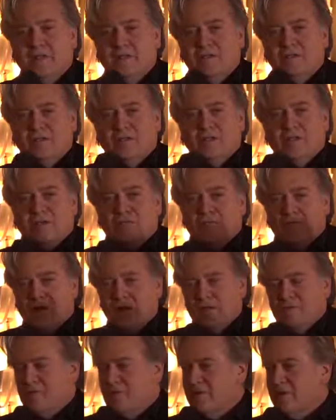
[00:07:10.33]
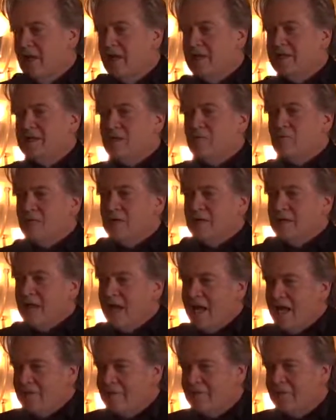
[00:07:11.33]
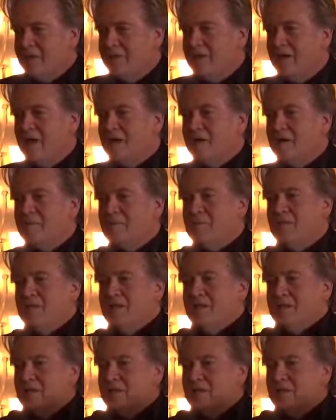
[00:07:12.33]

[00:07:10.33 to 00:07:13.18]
They're getting ready for night. They were laughing it up.